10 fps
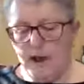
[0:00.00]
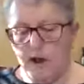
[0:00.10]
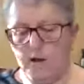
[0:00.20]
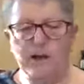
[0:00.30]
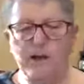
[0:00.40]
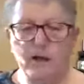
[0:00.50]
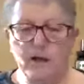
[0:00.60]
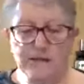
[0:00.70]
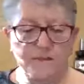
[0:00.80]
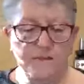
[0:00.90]
I will
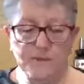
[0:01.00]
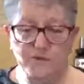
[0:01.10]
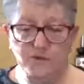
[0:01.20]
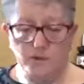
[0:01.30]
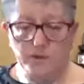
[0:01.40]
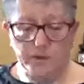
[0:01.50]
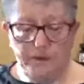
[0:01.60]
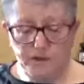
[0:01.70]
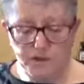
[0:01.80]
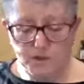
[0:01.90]
sometimes have 2 or 3
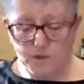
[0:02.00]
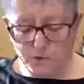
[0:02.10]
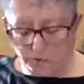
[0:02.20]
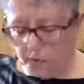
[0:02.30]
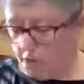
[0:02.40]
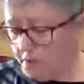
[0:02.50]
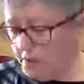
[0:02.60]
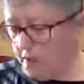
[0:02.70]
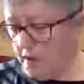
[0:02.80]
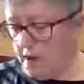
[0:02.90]
batches on the go.
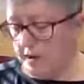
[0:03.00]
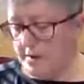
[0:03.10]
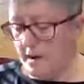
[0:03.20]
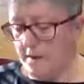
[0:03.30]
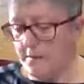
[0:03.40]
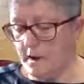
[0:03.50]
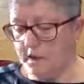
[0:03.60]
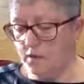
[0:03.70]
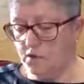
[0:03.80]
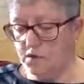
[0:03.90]
I might
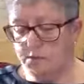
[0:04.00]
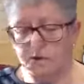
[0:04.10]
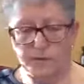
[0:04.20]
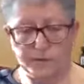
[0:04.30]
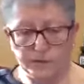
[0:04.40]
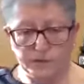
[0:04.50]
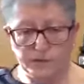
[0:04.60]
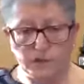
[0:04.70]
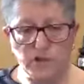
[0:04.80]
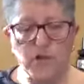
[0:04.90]
want to put them in the
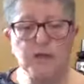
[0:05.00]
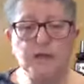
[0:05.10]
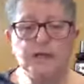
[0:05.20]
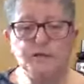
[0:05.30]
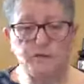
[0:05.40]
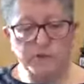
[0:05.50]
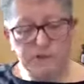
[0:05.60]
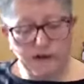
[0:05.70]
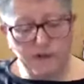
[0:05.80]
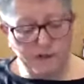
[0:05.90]
fridge to
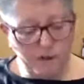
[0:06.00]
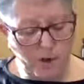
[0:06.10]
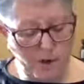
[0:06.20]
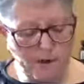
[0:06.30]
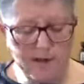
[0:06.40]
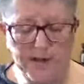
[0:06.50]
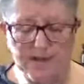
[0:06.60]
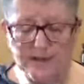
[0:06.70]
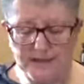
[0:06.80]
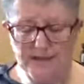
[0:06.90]
retard the rise,
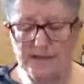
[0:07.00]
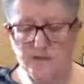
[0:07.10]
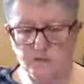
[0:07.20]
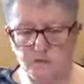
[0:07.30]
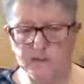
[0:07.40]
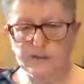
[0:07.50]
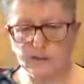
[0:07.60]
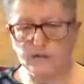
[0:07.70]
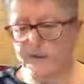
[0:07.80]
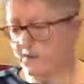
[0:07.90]
and this is a really
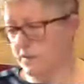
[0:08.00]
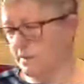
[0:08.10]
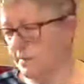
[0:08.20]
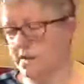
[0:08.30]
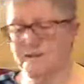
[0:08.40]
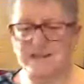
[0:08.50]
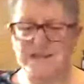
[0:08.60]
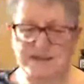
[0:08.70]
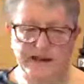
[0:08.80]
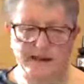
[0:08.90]
good way of doing it because they
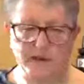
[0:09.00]
stack.